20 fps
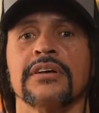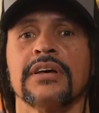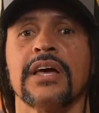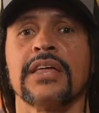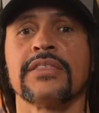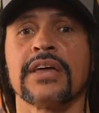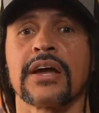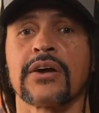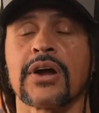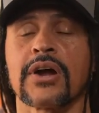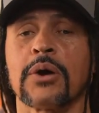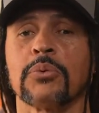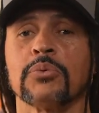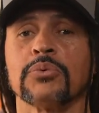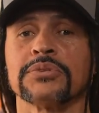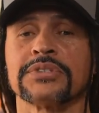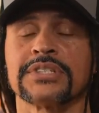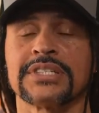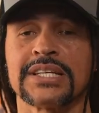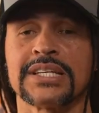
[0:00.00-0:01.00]
And there I
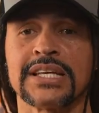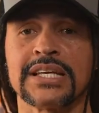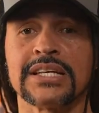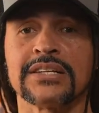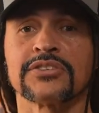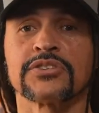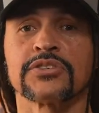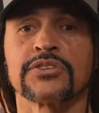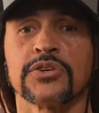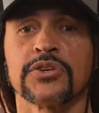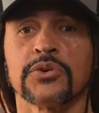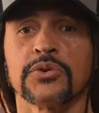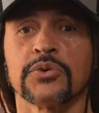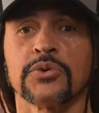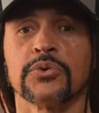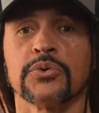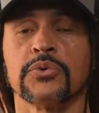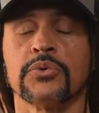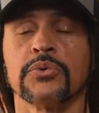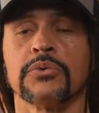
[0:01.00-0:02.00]
will teach
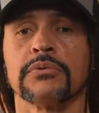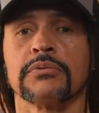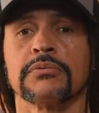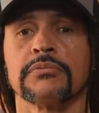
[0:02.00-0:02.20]
you